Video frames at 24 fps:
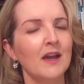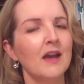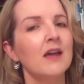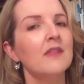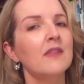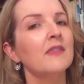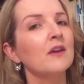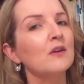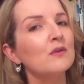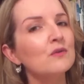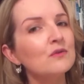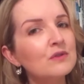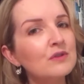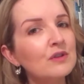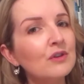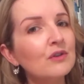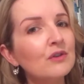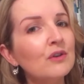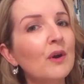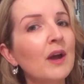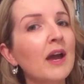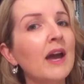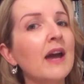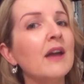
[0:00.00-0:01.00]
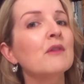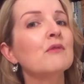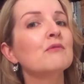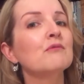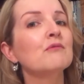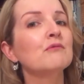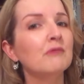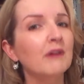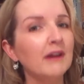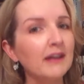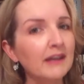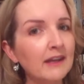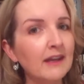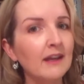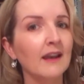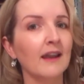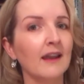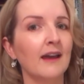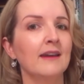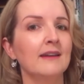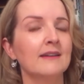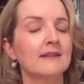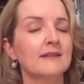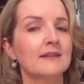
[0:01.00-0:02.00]
They also know how to
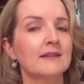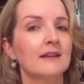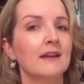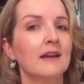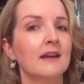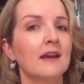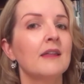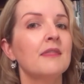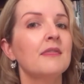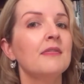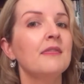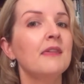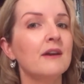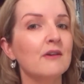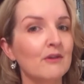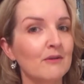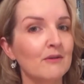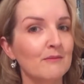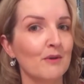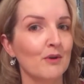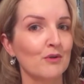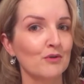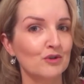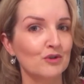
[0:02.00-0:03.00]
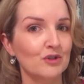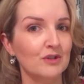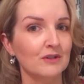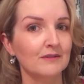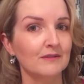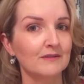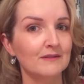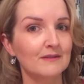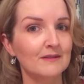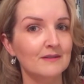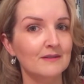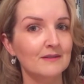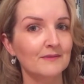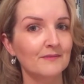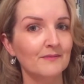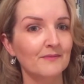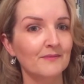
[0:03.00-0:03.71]
regulate their emotions.